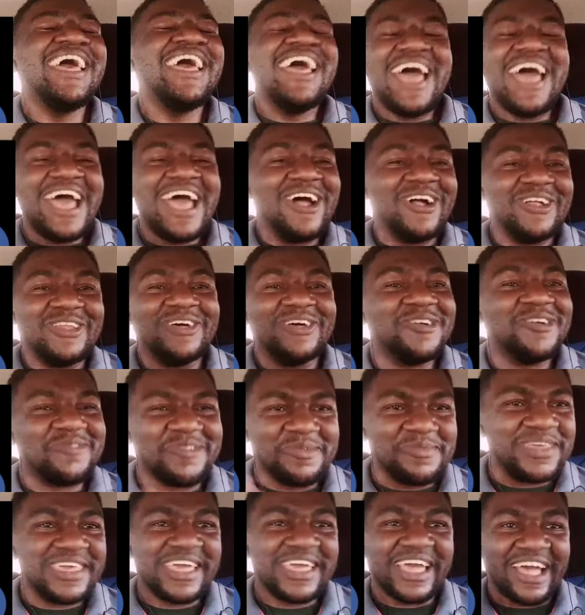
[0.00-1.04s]
I don't know. For
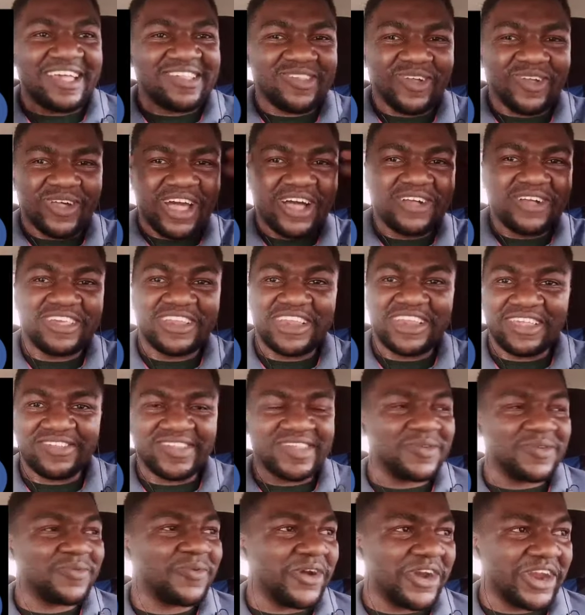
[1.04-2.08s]
me, cancel culture
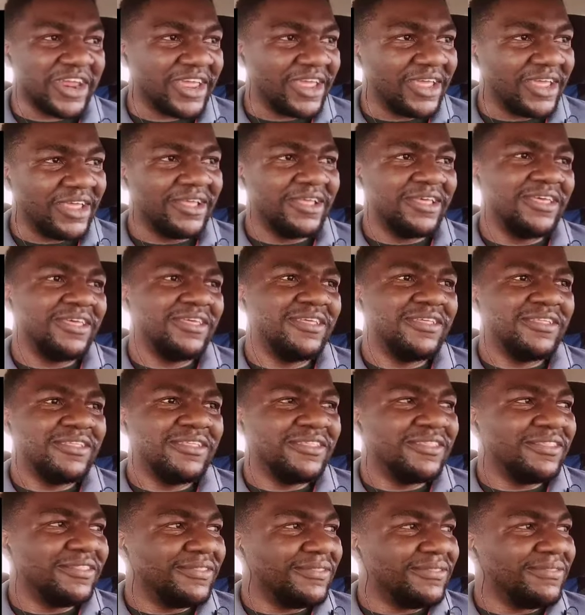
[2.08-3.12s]
doesn't work.
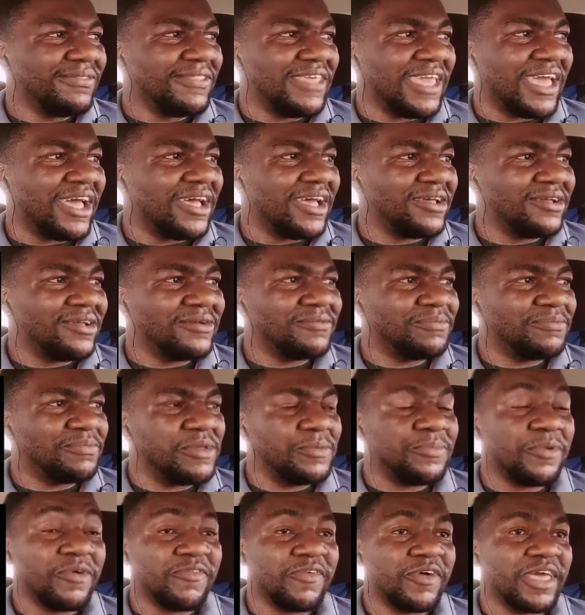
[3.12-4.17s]
Yeah,
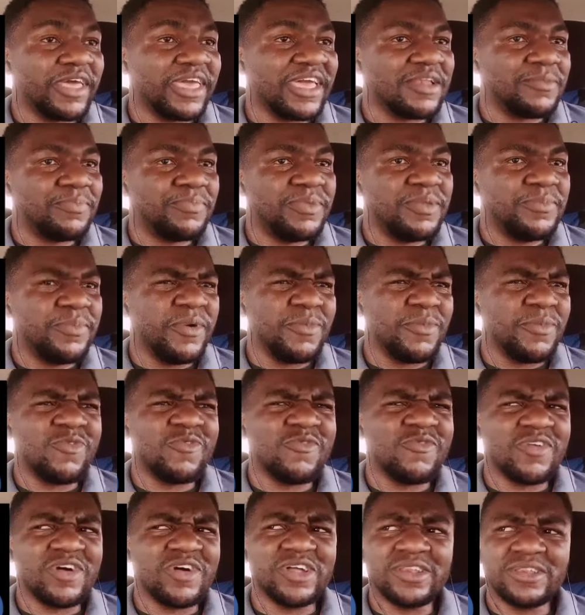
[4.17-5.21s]
people forget. People
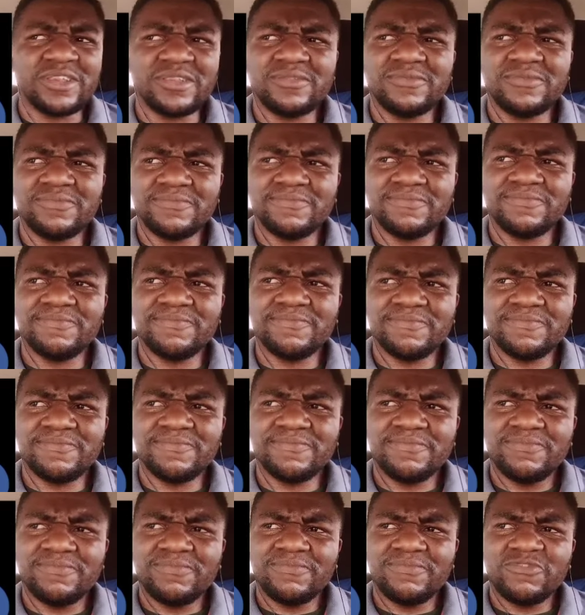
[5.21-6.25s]
move on.
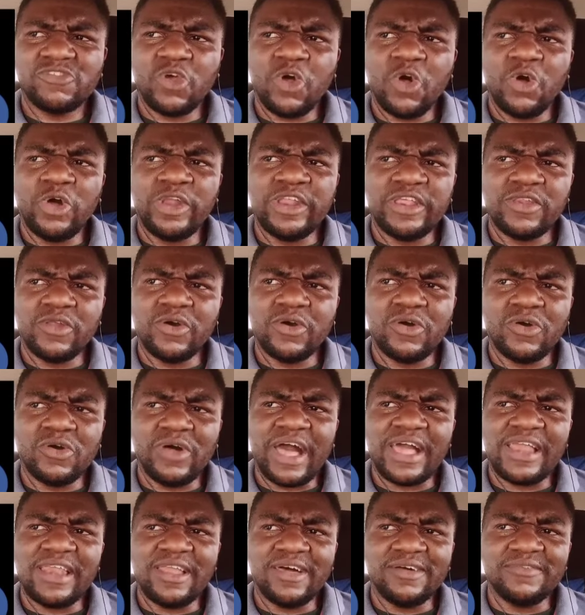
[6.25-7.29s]
So all in all,
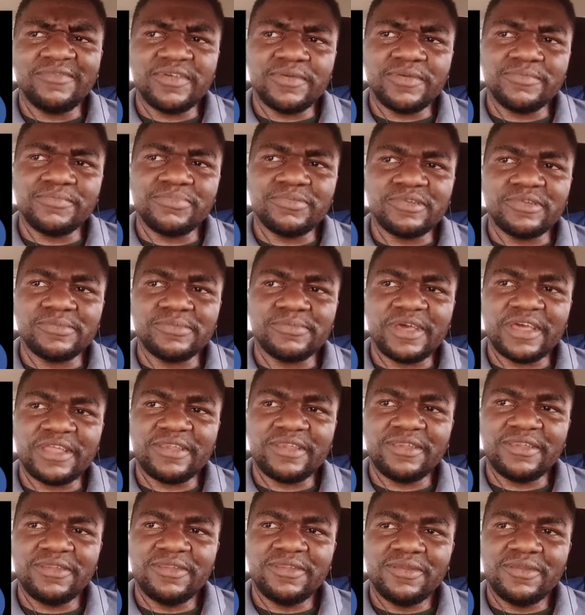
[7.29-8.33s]
I love input, man.
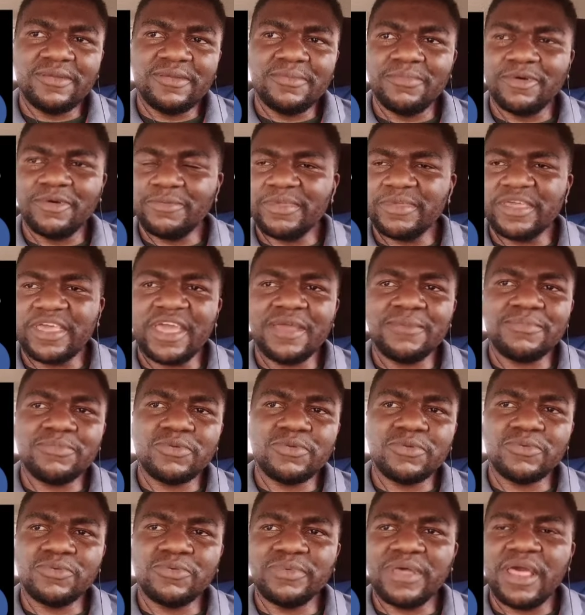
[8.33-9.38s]
Bobby came
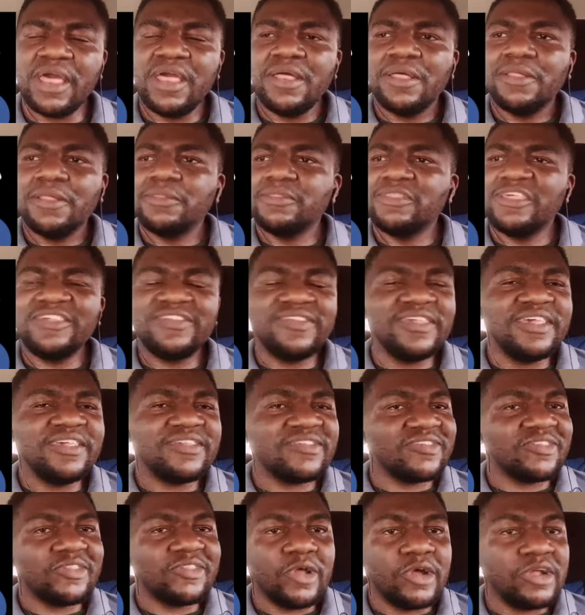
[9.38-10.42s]
through. This is
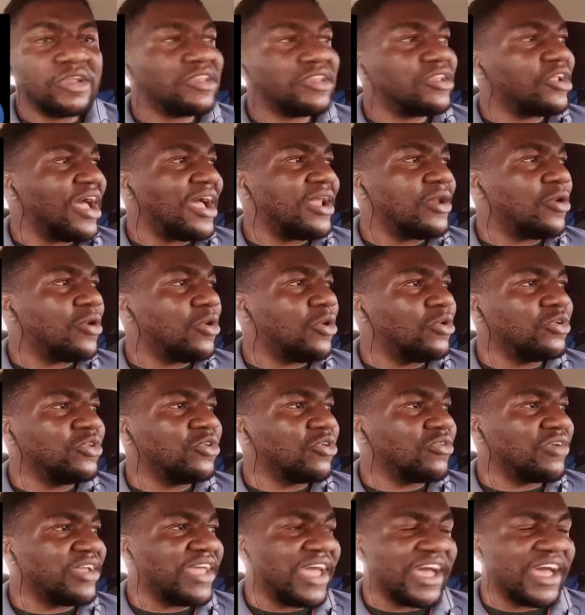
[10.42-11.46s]
not an audio
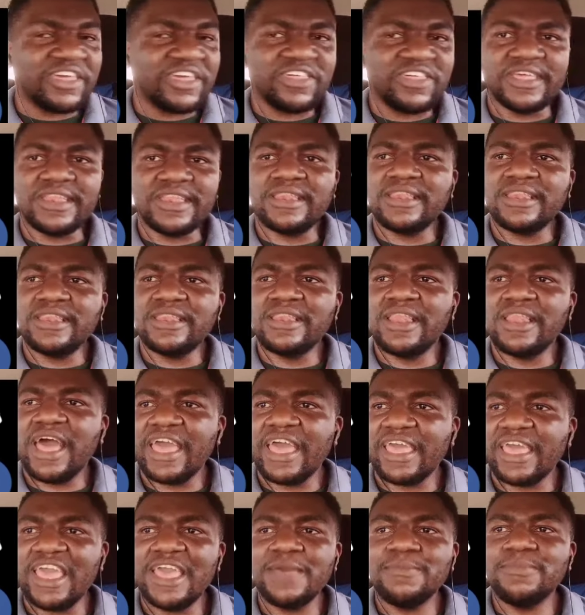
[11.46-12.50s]
reaction. I
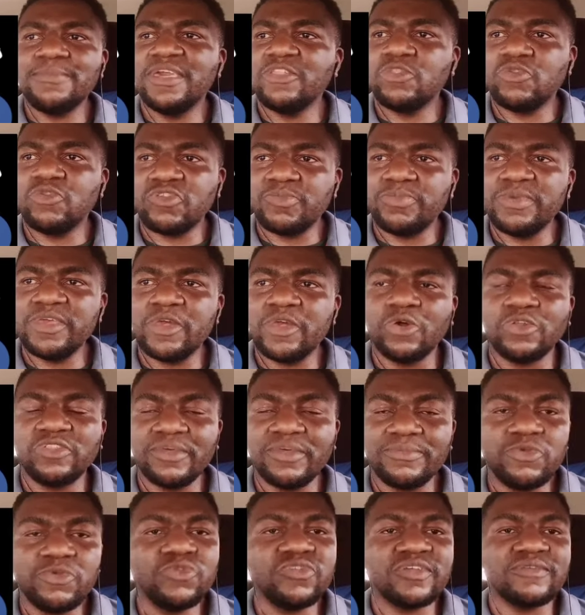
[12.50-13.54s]
came here to speak on the
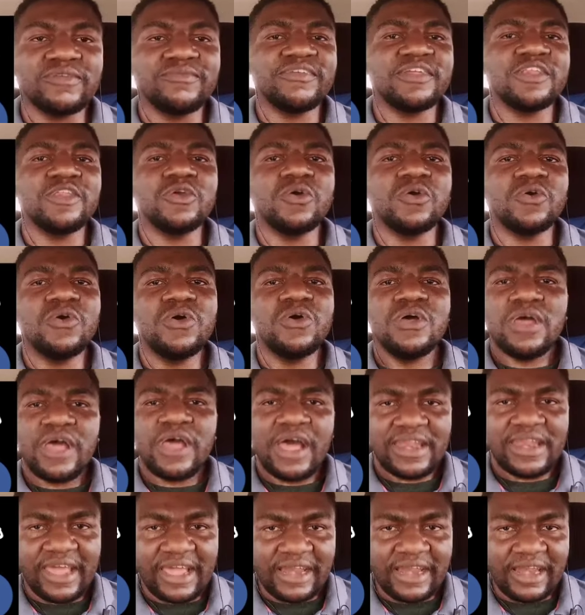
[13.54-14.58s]
music video,
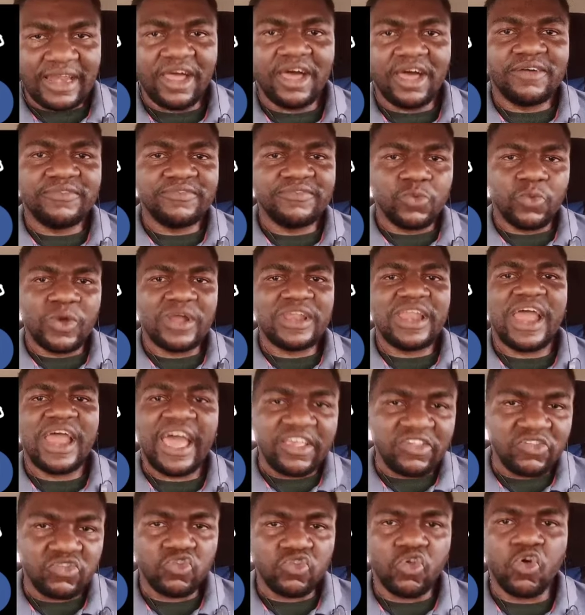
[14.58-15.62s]
and I loved what
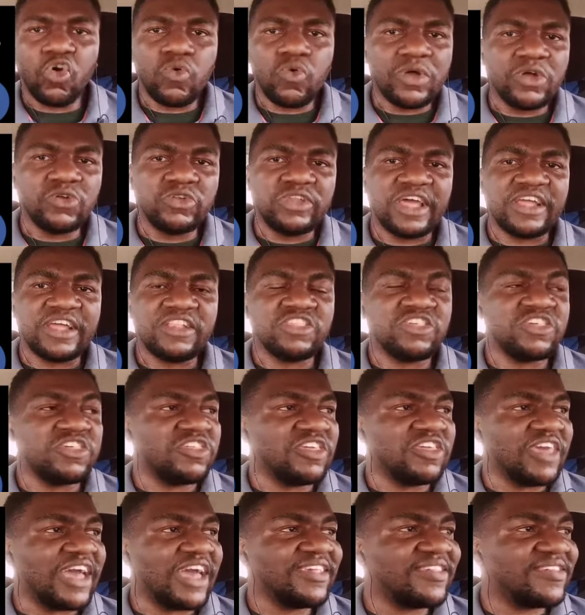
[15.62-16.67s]
I saw. Well done,
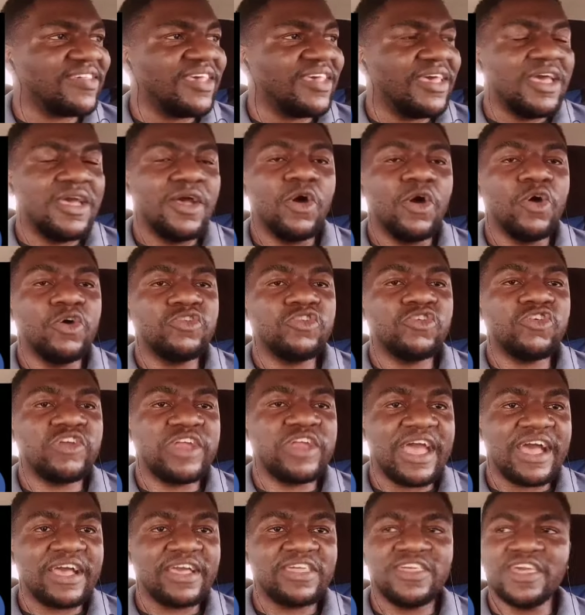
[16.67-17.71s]
Chichi Ice. Audio
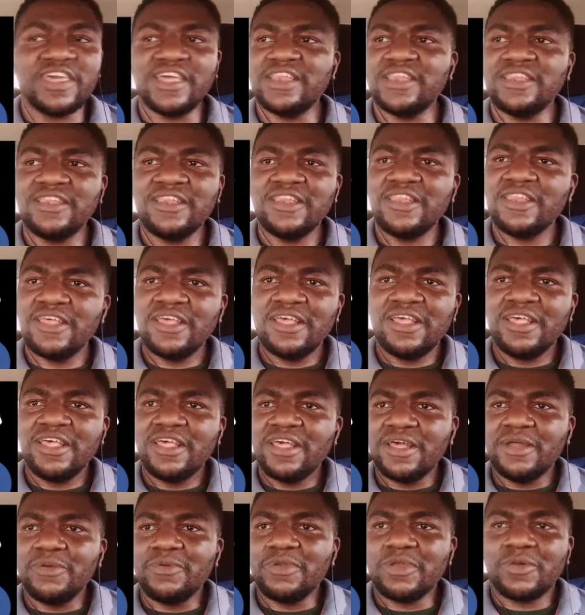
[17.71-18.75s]
reaction,
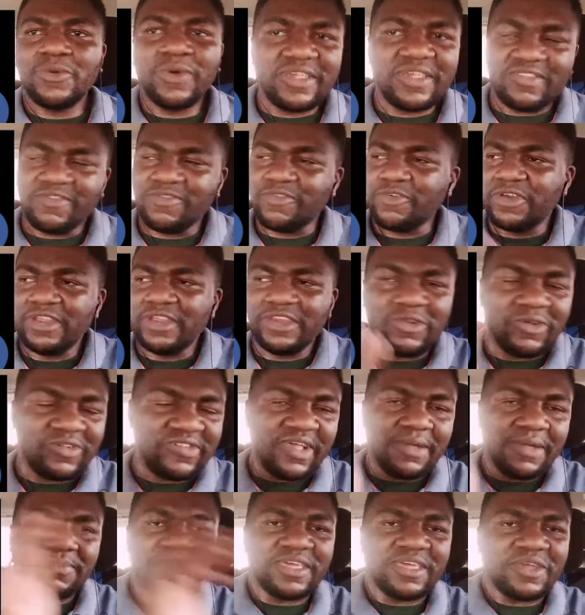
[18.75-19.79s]
request for it or
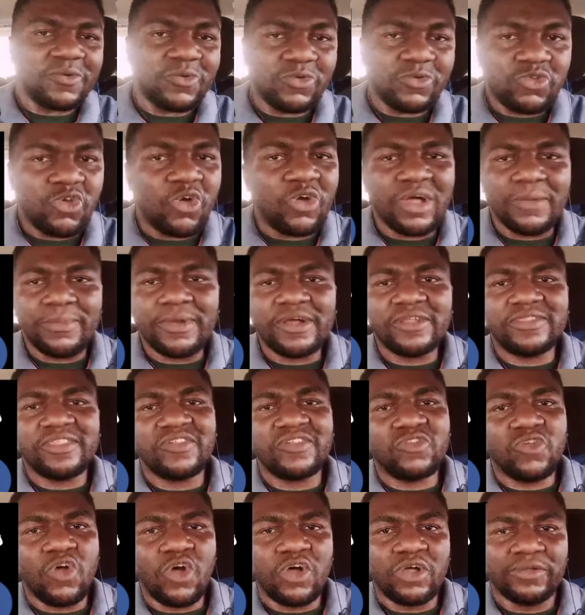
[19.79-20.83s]
something. We'll talk about the
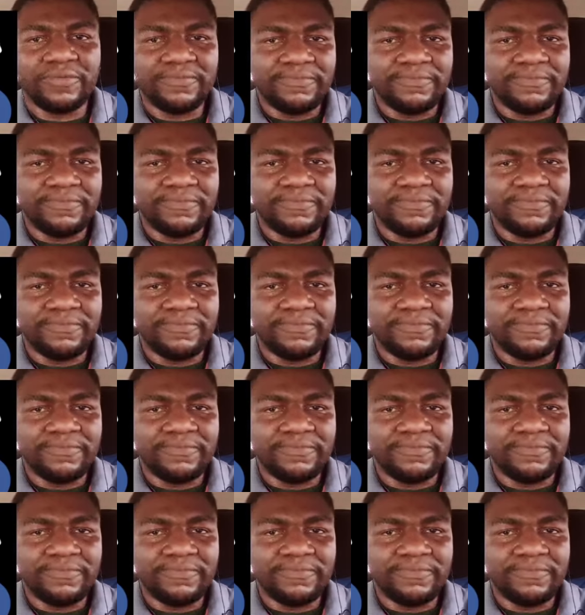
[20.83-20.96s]
song.